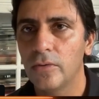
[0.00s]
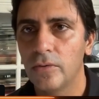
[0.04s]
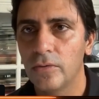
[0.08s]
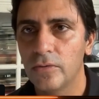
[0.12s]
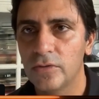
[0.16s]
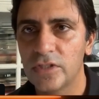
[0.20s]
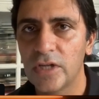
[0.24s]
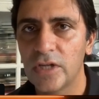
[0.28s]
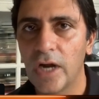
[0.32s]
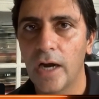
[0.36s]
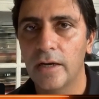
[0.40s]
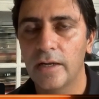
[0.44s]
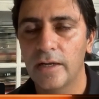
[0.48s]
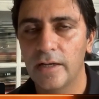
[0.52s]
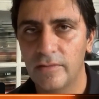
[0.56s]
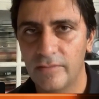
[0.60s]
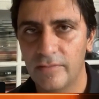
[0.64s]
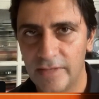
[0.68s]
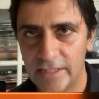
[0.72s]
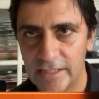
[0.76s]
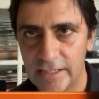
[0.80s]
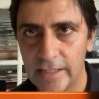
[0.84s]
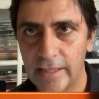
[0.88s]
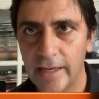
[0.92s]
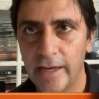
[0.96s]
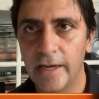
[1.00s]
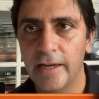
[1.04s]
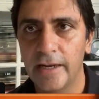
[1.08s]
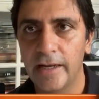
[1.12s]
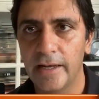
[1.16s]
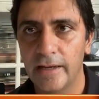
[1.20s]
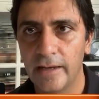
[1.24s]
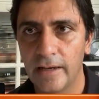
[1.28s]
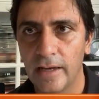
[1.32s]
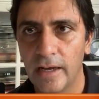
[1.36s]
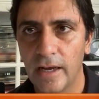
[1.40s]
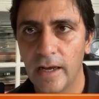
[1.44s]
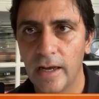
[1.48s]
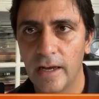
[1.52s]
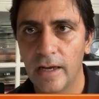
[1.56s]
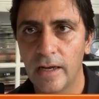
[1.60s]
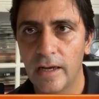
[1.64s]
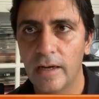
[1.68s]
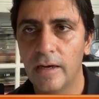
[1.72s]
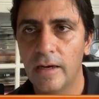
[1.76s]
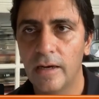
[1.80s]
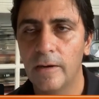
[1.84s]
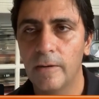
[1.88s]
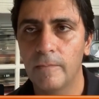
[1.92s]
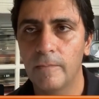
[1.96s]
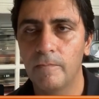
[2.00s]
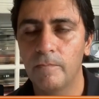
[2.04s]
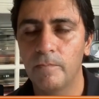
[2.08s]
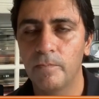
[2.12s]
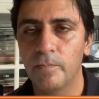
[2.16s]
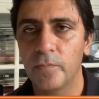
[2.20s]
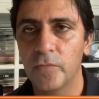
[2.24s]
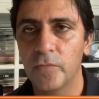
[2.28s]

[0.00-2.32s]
start investigating, how